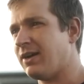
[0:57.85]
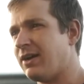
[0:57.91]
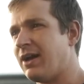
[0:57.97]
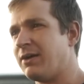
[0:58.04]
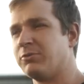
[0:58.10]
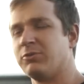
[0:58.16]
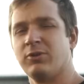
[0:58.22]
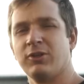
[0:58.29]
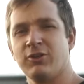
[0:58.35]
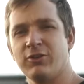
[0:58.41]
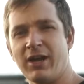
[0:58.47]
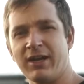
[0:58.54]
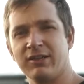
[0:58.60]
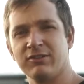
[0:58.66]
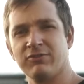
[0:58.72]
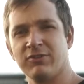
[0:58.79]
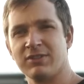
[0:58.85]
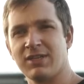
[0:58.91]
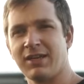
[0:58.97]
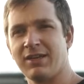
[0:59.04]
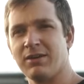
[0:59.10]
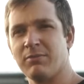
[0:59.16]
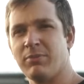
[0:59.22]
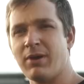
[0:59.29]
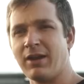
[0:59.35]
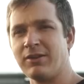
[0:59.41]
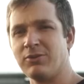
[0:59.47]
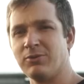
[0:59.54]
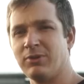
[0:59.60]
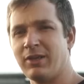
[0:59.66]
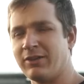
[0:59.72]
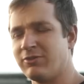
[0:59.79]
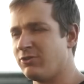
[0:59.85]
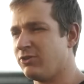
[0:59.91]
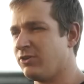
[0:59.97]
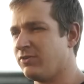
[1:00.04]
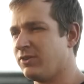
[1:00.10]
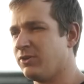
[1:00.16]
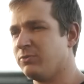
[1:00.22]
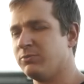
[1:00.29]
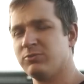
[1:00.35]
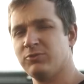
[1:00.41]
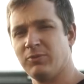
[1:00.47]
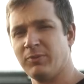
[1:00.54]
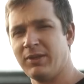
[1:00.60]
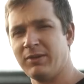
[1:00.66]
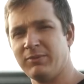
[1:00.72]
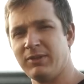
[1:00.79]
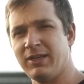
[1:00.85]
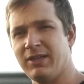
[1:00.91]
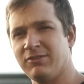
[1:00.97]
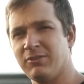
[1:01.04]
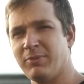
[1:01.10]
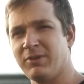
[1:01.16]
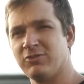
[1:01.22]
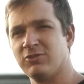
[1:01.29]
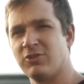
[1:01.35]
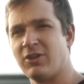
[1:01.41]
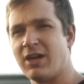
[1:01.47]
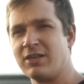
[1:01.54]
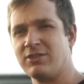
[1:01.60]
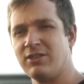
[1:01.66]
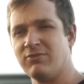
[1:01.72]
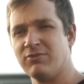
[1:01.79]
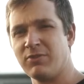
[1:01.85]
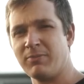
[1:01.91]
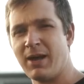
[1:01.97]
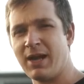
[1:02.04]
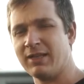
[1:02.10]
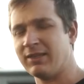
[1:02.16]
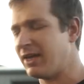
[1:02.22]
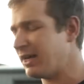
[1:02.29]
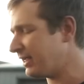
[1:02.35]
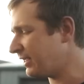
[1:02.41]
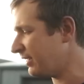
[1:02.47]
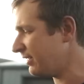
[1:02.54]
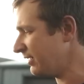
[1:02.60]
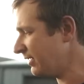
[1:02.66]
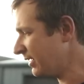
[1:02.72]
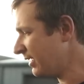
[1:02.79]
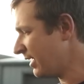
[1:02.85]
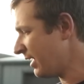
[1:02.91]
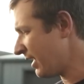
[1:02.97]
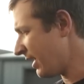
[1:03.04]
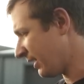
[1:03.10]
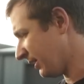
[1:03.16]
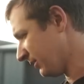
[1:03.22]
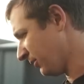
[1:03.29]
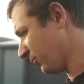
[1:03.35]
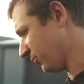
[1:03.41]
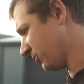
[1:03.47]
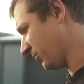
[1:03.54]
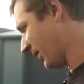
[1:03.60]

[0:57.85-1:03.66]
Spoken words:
Absolutely crackers for taking a brand new Land Rover up some of them lanes, a bit scratchy even for my liking. And it looks